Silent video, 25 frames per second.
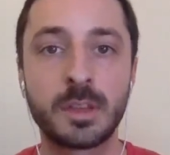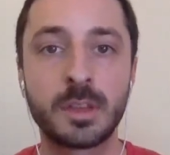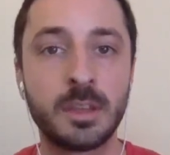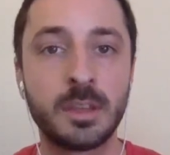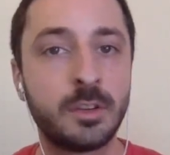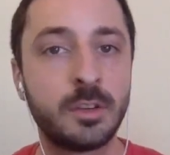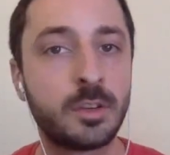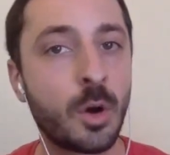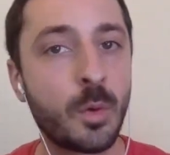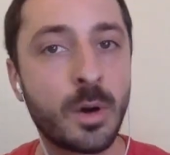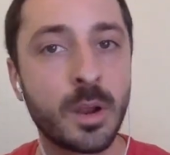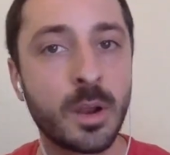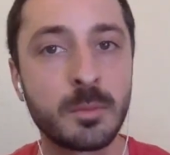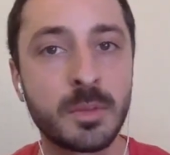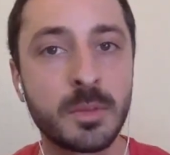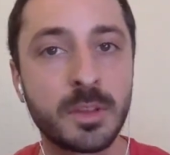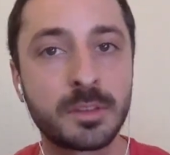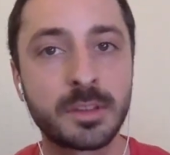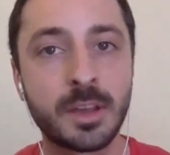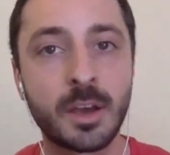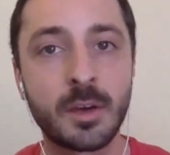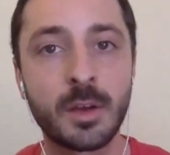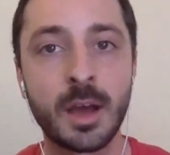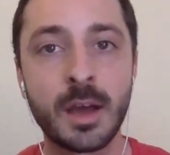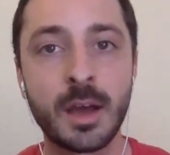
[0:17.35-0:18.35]
And you don't want to
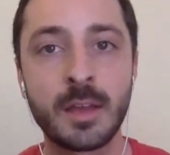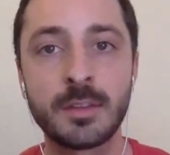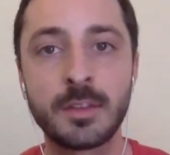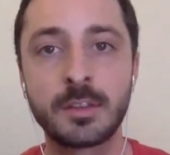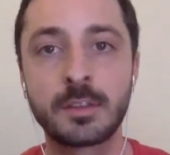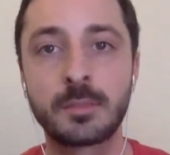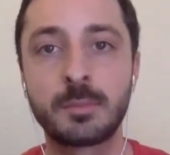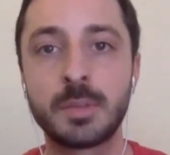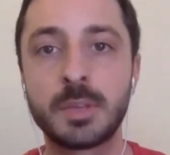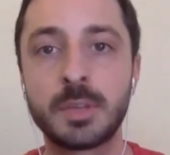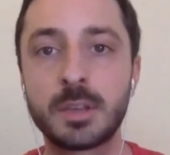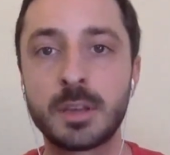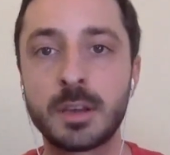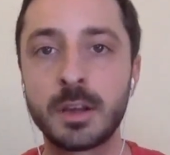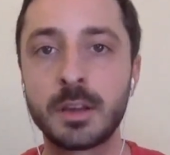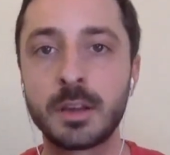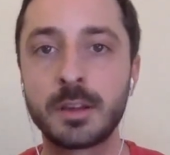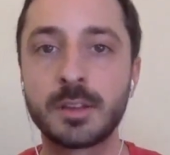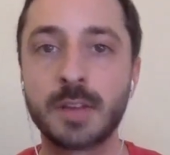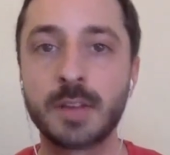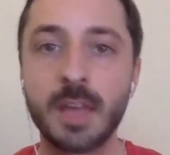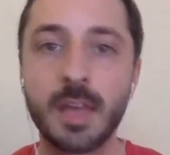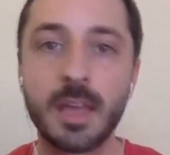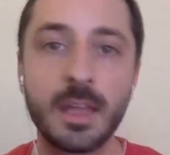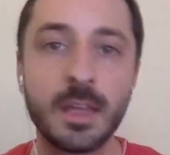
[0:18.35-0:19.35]
miss out on this
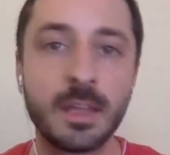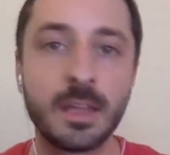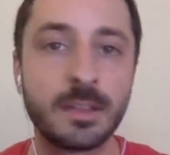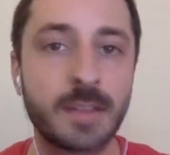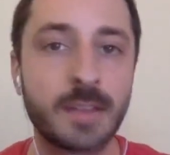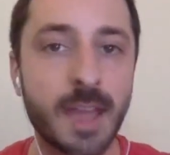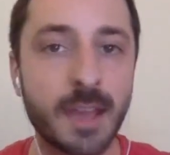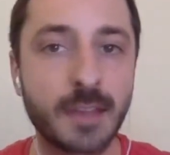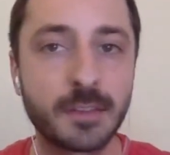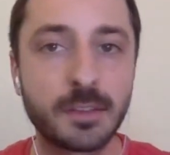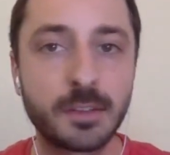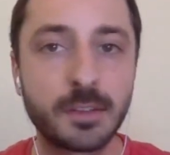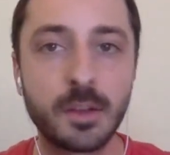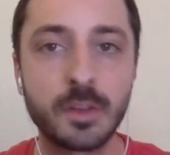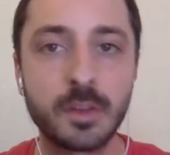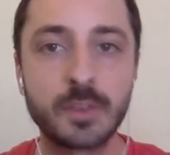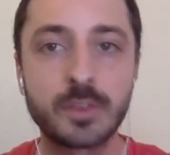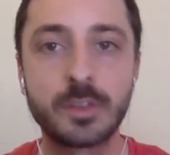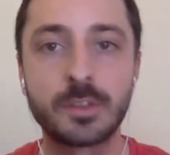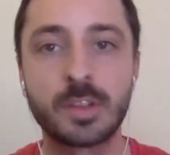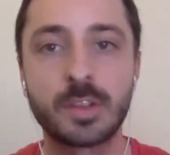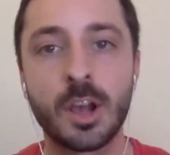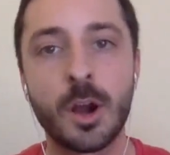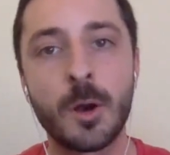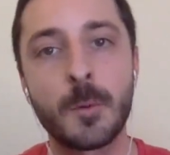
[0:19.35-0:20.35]
because tax
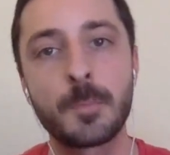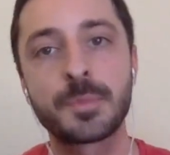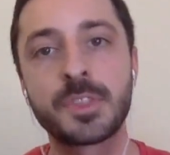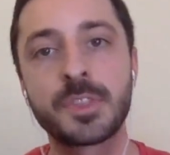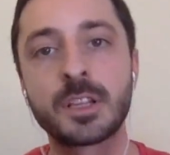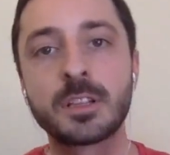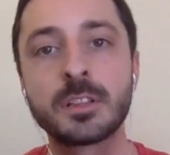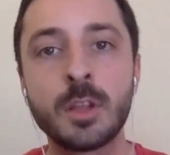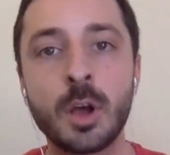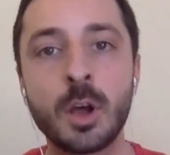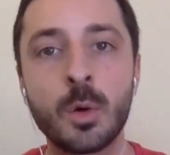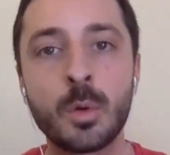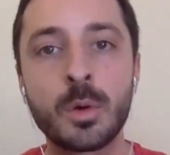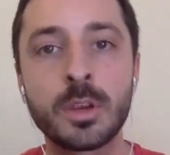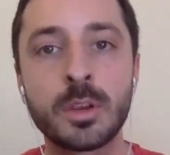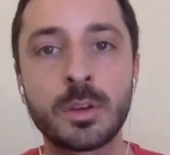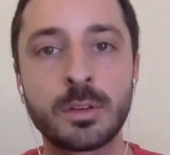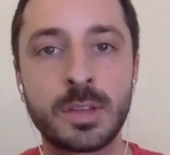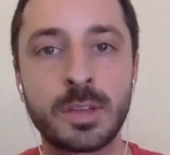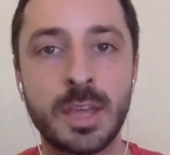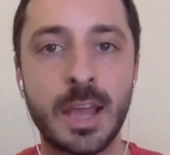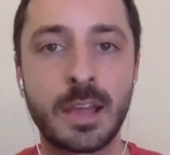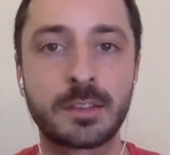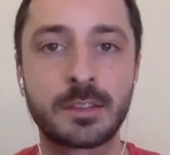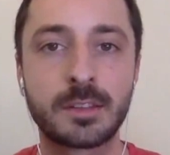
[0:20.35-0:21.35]
deductions help to lower your
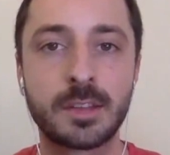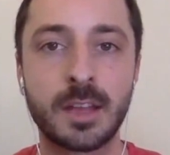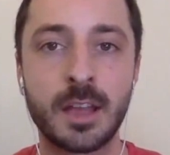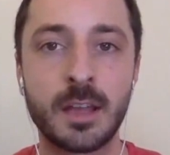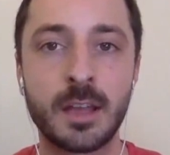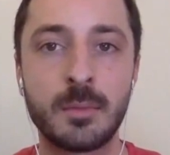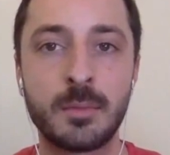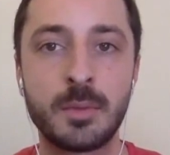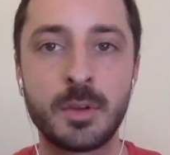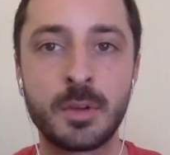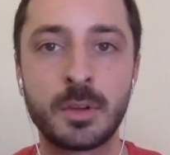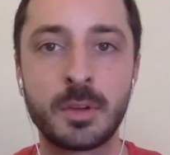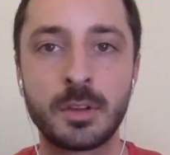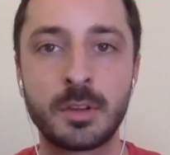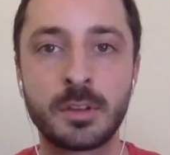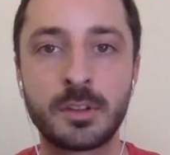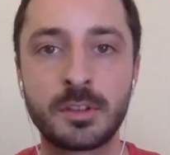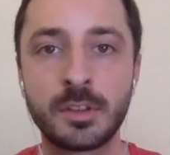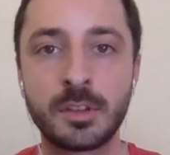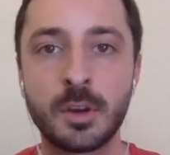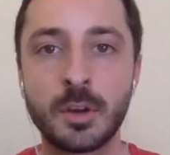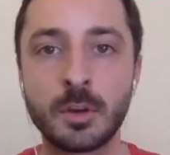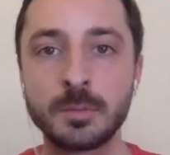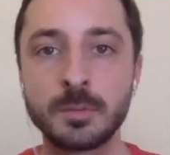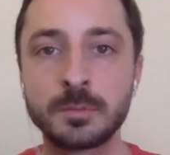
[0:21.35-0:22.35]
tax liability.
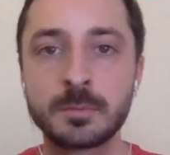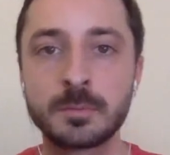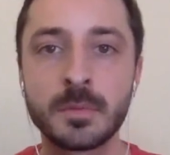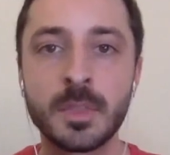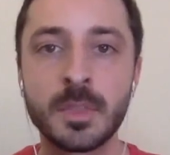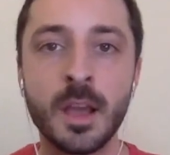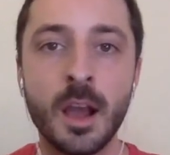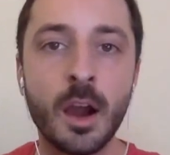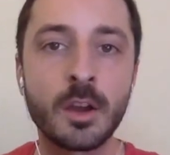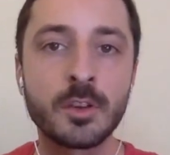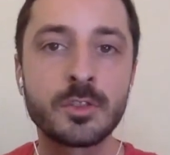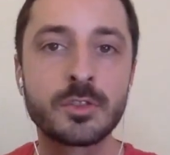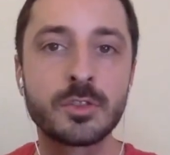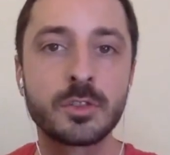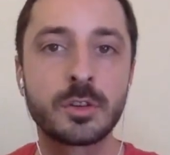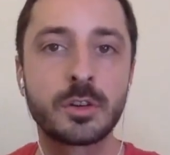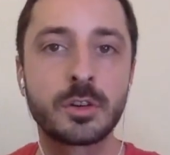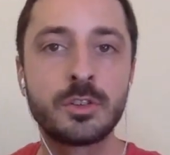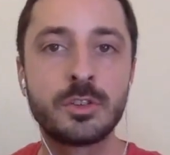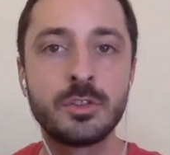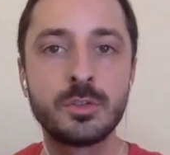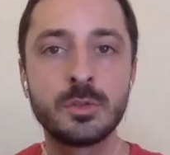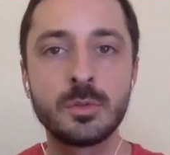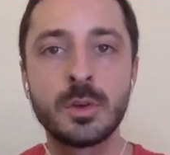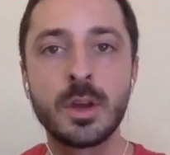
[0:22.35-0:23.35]
So, Argel,
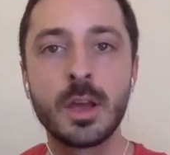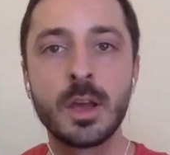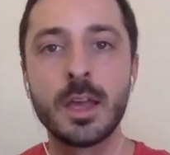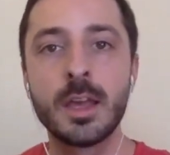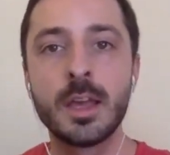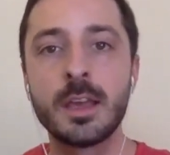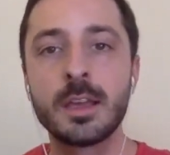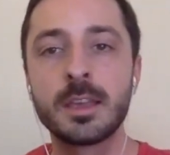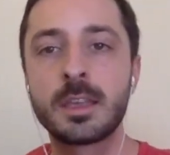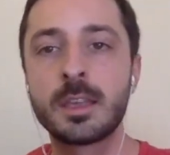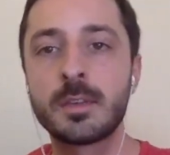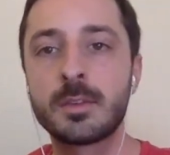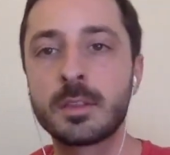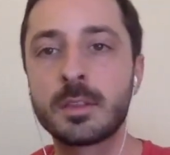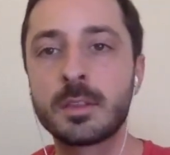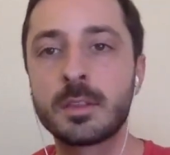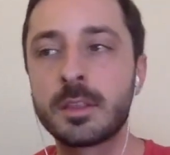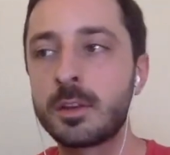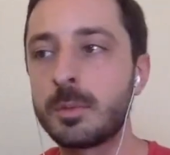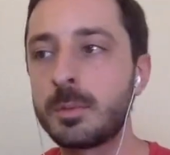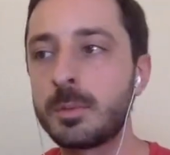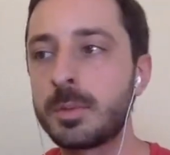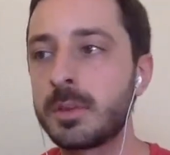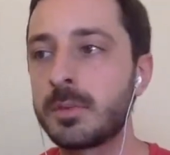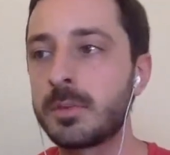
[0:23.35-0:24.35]
could you give a
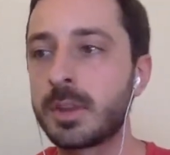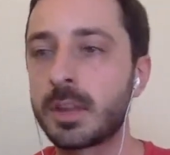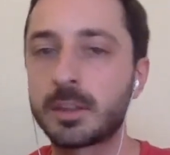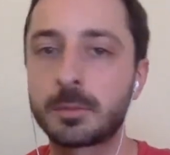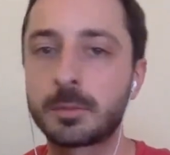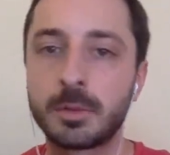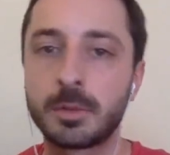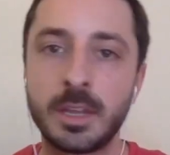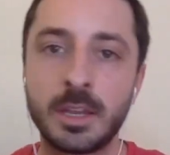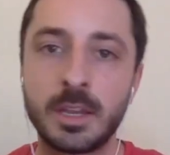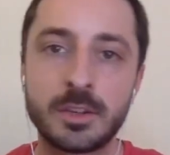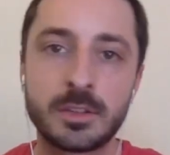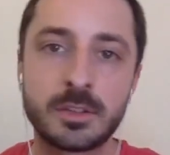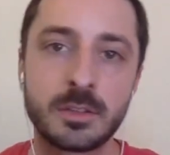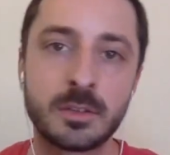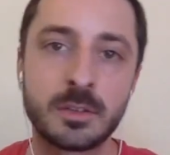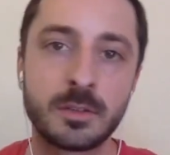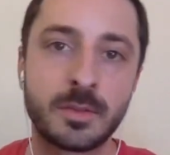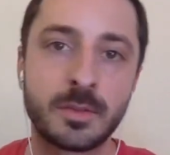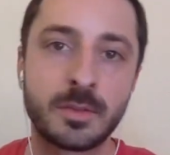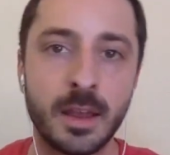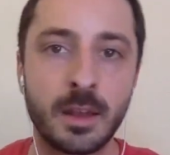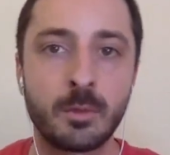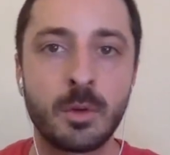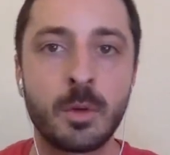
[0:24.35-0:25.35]
little bit of an explanation
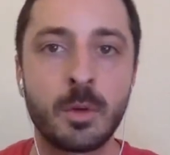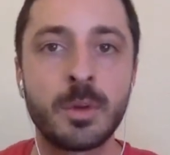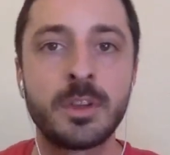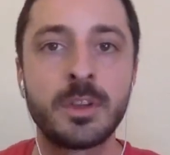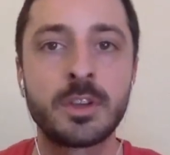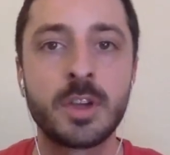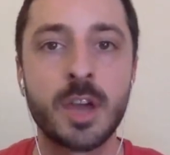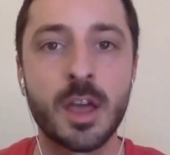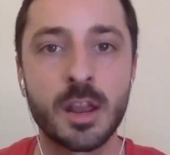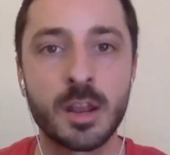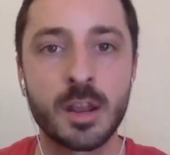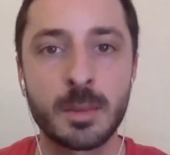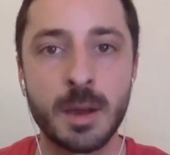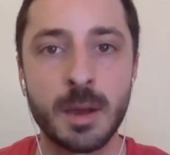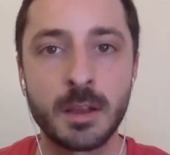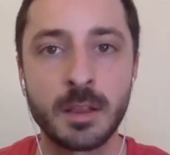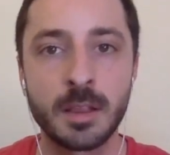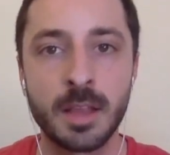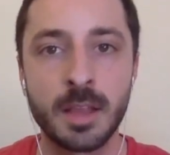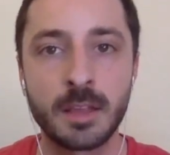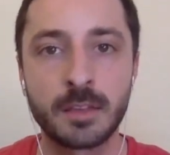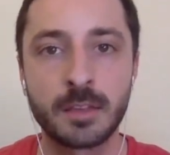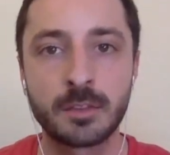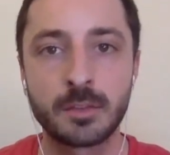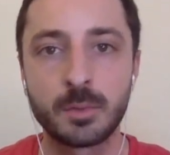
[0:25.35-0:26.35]
of kind of what we chatted about
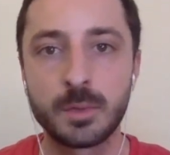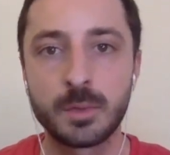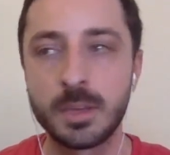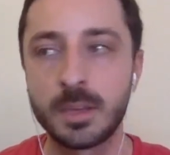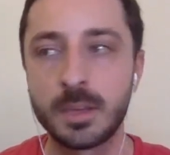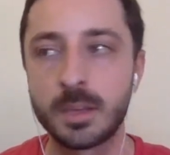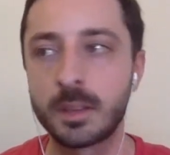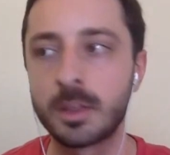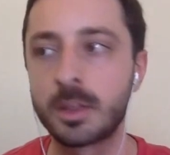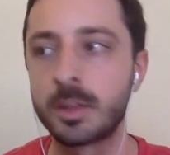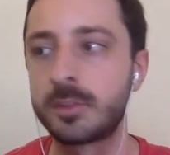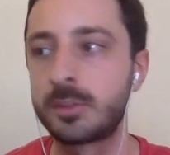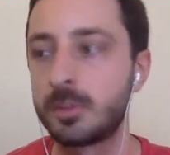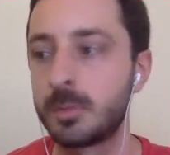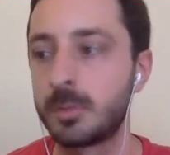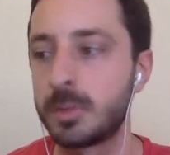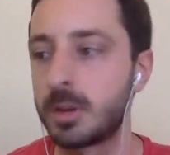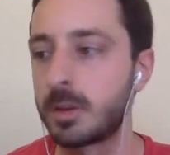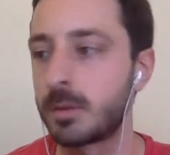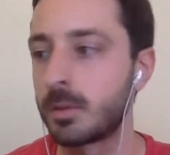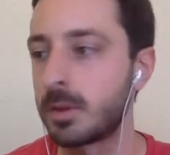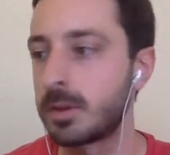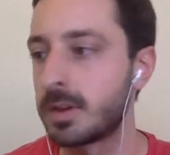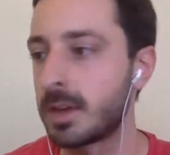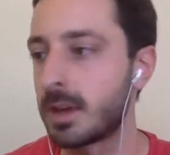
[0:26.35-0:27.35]
last week, a little
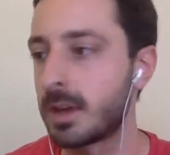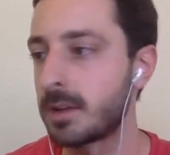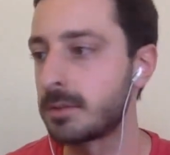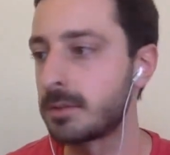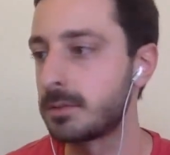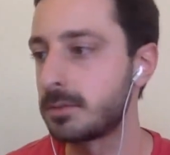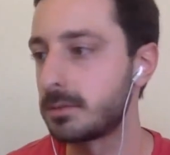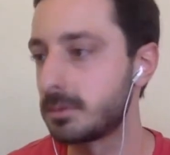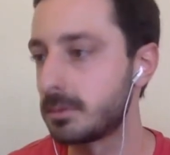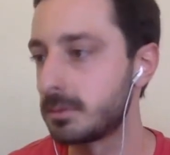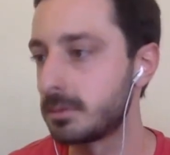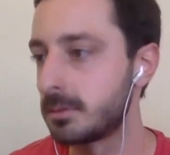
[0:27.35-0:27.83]
2-minute rundown?